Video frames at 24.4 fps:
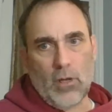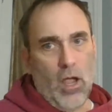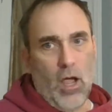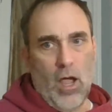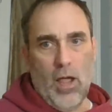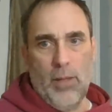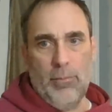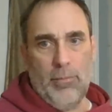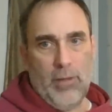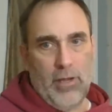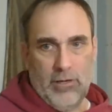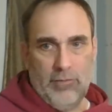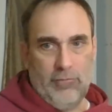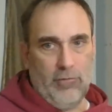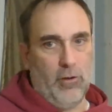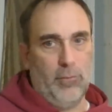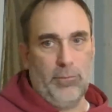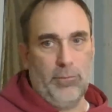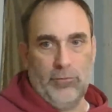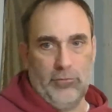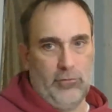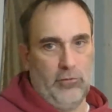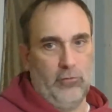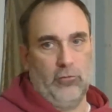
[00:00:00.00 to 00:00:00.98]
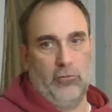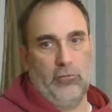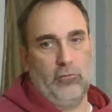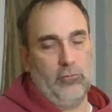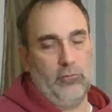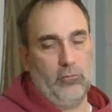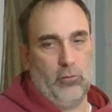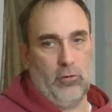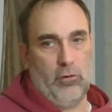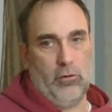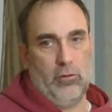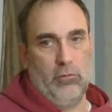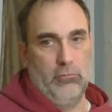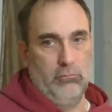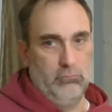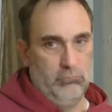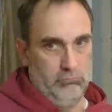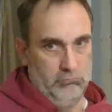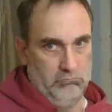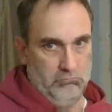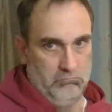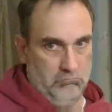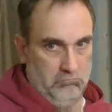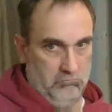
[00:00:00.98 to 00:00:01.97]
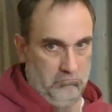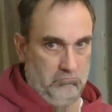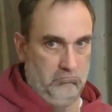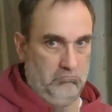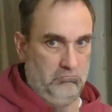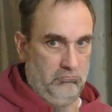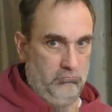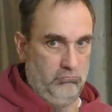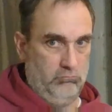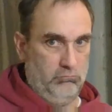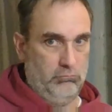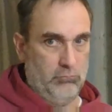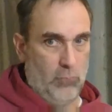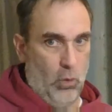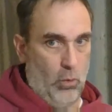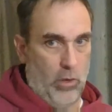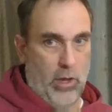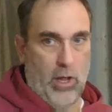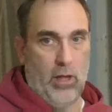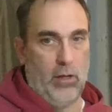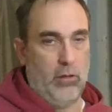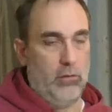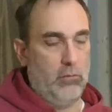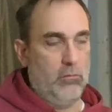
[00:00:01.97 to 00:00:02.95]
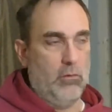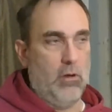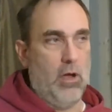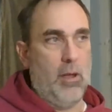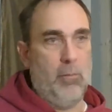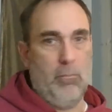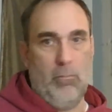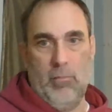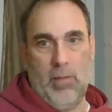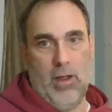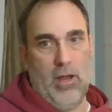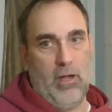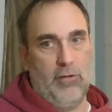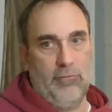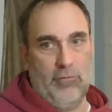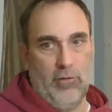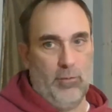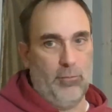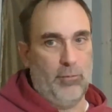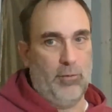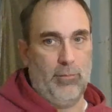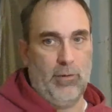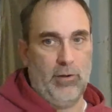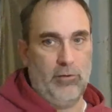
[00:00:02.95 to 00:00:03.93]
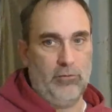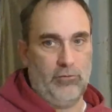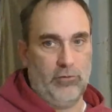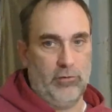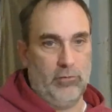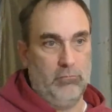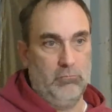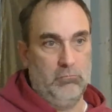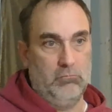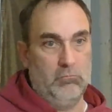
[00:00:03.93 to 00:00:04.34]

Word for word: I may develop a seizure disorder. Okay. I may develop dementia.